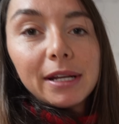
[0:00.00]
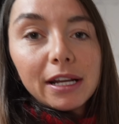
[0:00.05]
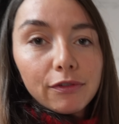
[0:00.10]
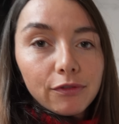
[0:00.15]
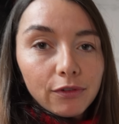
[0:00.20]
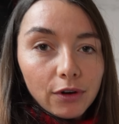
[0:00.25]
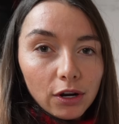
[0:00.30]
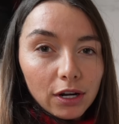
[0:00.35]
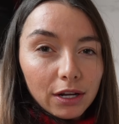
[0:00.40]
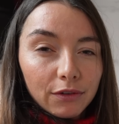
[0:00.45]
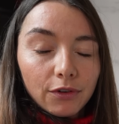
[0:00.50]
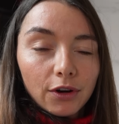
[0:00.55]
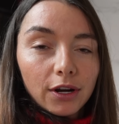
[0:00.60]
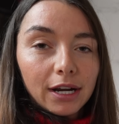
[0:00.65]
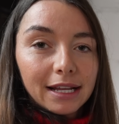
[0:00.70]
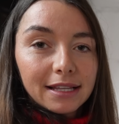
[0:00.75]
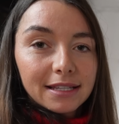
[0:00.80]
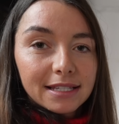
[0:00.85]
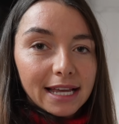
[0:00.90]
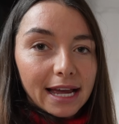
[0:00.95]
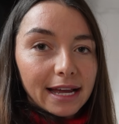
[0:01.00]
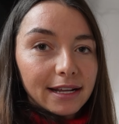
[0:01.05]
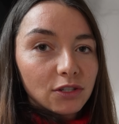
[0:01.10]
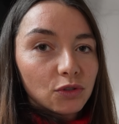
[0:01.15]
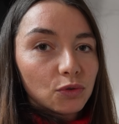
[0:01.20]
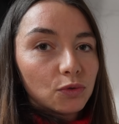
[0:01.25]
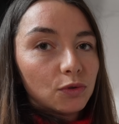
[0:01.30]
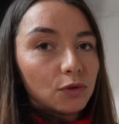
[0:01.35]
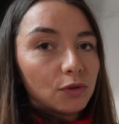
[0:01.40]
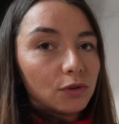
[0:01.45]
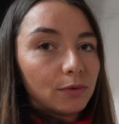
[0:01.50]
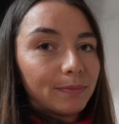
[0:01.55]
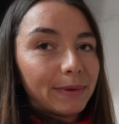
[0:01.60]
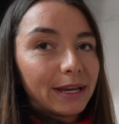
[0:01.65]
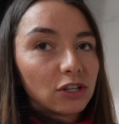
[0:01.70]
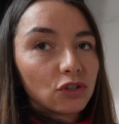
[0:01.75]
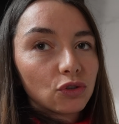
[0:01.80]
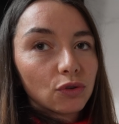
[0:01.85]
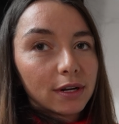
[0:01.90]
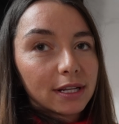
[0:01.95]
of olive oil inside to
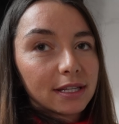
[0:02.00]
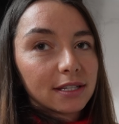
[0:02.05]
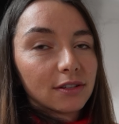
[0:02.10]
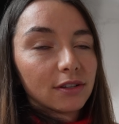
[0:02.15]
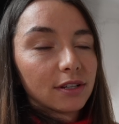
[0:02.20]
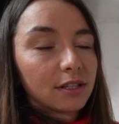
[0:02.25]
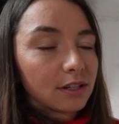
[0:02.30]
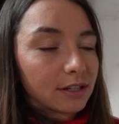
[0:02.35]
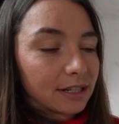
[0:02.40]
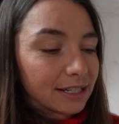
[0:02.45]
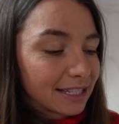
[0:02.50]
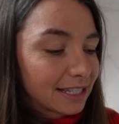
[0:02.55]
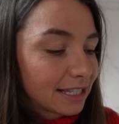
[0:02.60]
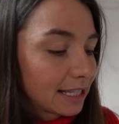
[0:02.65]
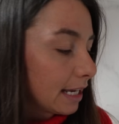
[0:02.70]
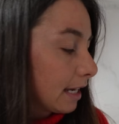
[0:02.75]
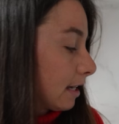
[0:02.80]
make sure it's not gonna stick.